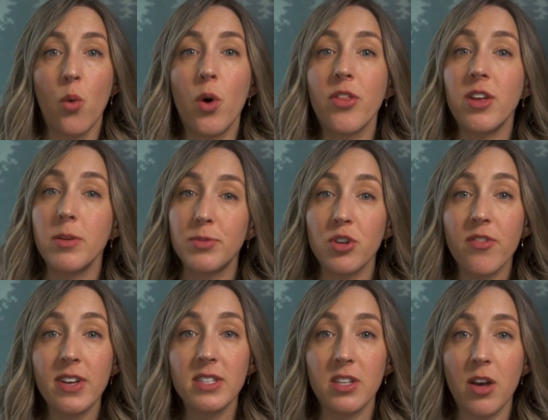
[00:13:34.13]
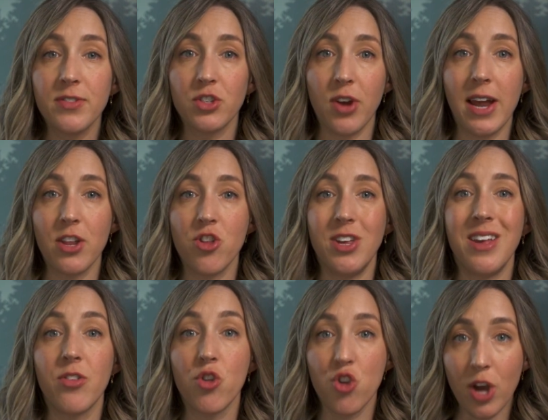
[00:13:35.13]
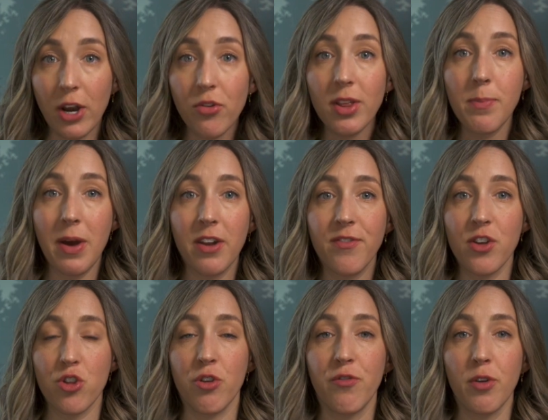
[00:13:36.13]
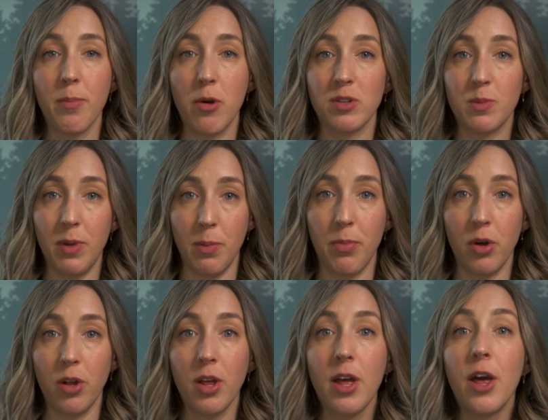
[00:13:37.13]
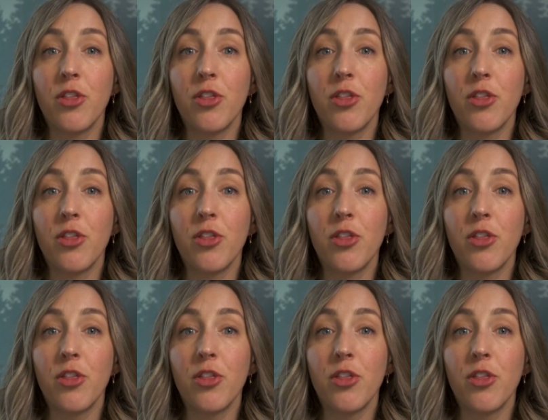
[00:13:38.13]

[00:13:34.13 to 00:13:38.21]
While the observing self strategy is generally beneficial for most people,